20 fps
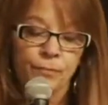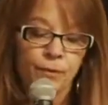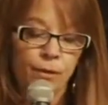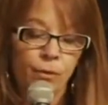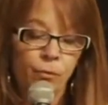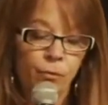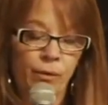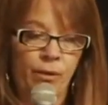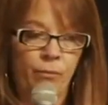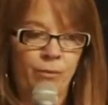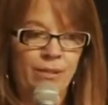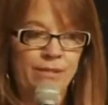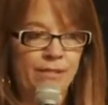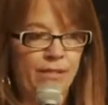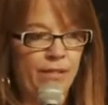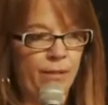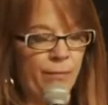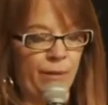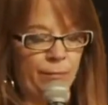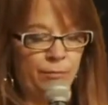When I went to
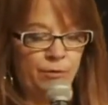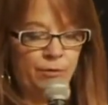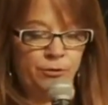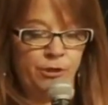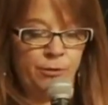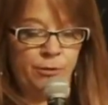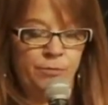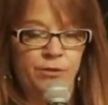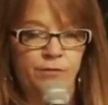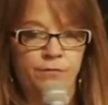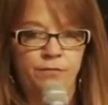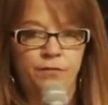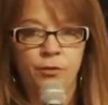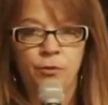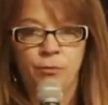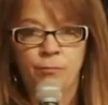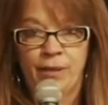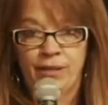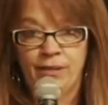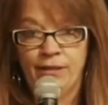get my prescription
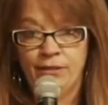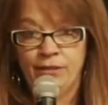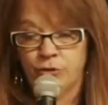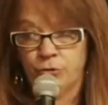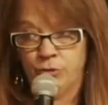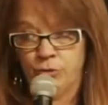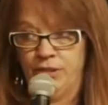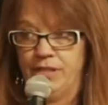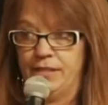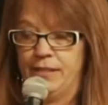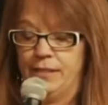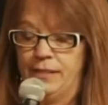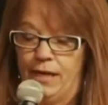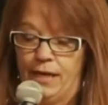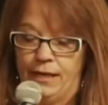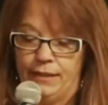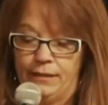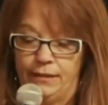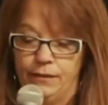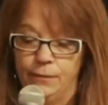filled, my insurance
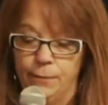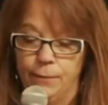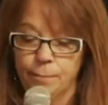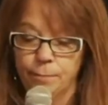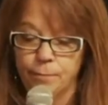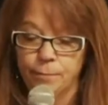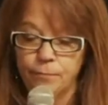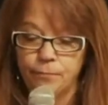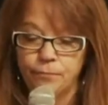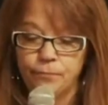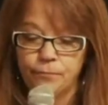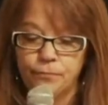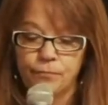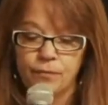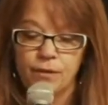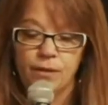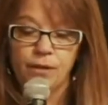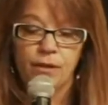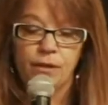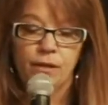denied it.
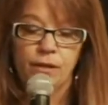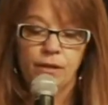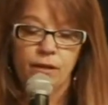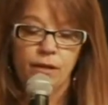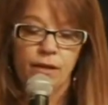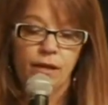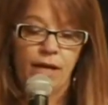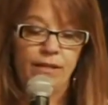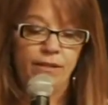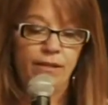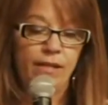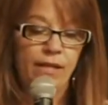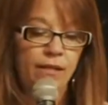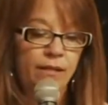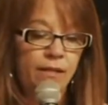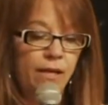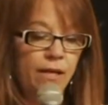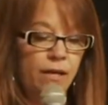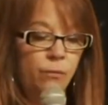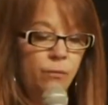I
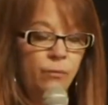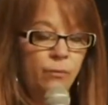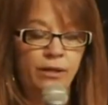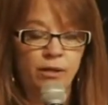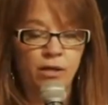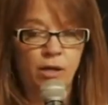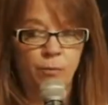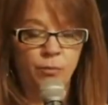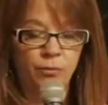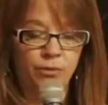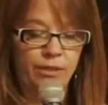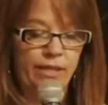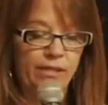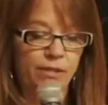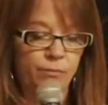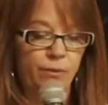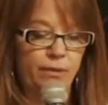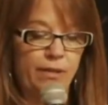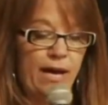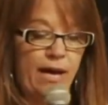then went a couple
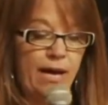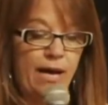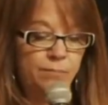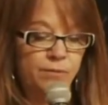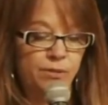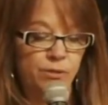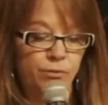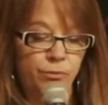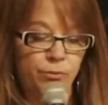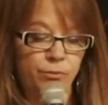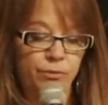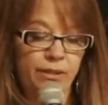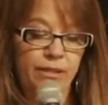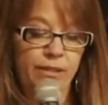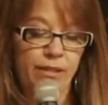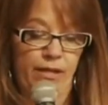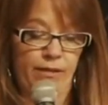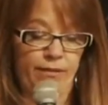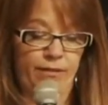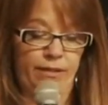days with absolutely
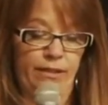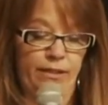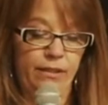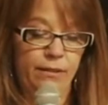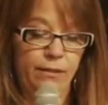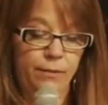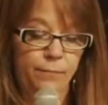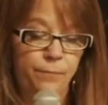nothing,